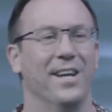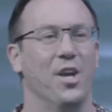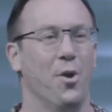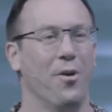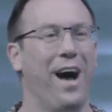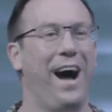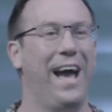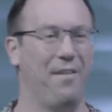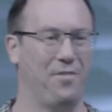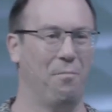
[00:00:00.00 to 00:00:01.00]
you and I
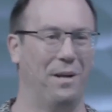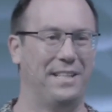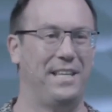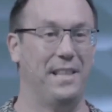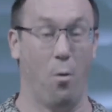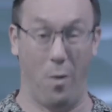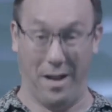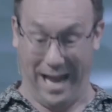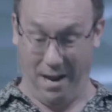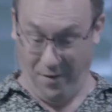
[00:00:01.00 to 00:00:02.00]
have the ability that
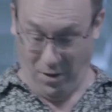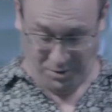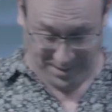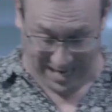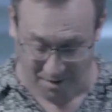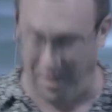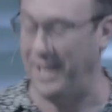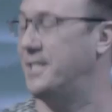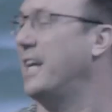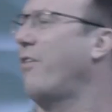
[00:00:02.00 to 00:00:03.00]
when heaven looks down on
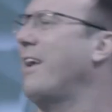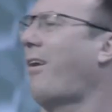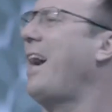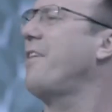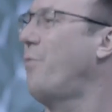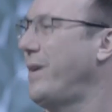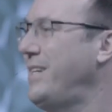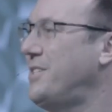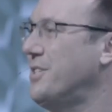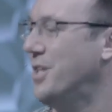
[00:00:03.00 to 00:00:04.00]
us, that great cloud of
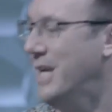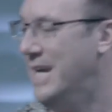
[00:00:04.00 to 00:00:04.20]
witnesses,